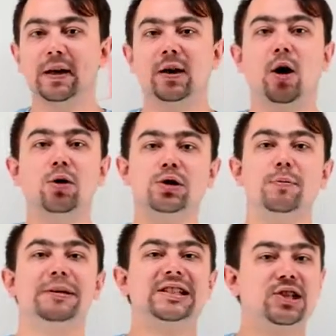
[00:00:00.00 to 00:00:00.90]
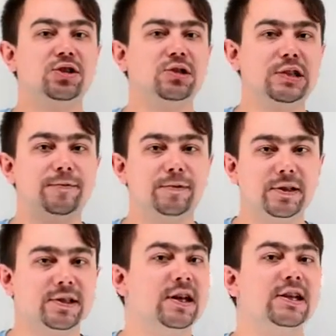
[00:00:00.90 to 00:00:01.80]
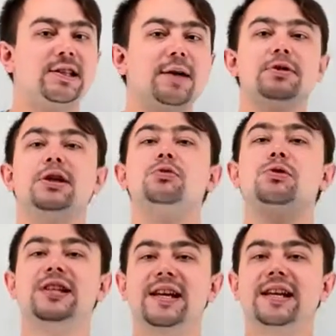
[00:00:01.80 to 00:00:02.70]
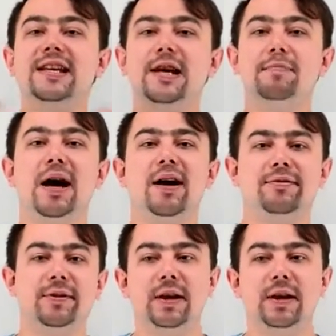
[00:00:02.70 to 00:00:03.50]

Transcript: Also potential difference. Sometimes we say EMF.